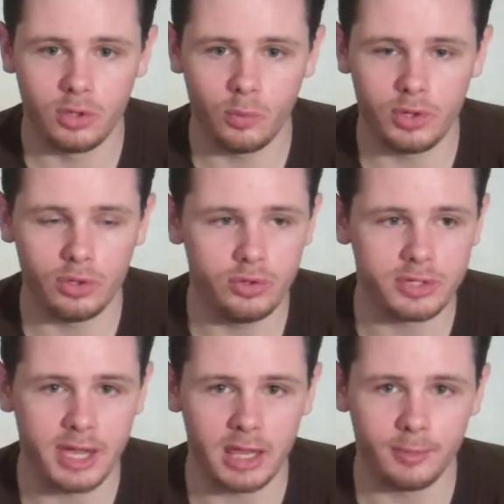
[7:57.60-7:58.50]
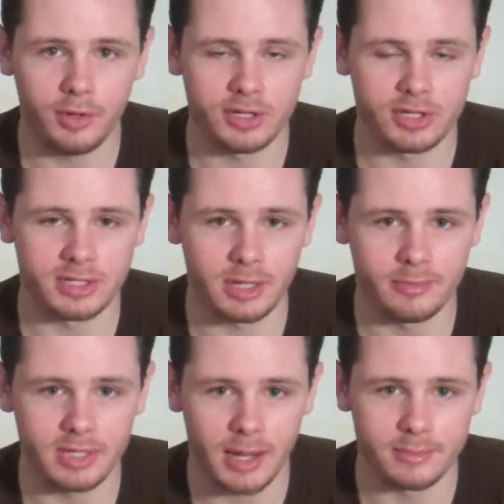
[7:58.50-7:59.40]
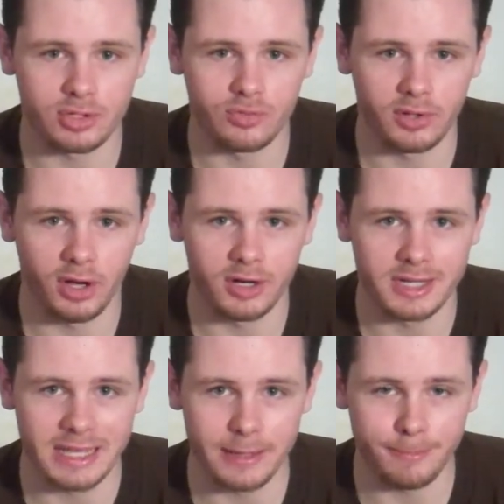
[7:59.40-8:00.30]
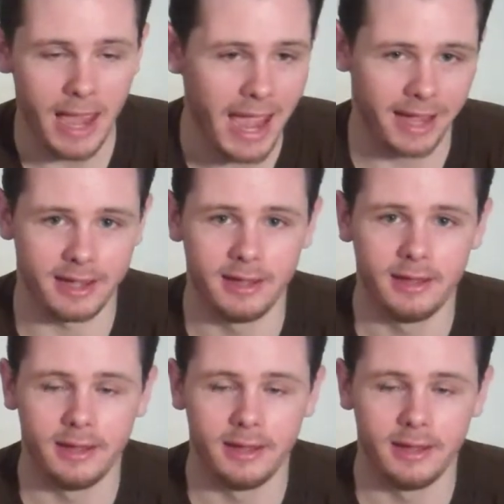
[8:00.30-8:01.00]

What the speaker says: when you lose calibration, sometimes it's really hard to get it back.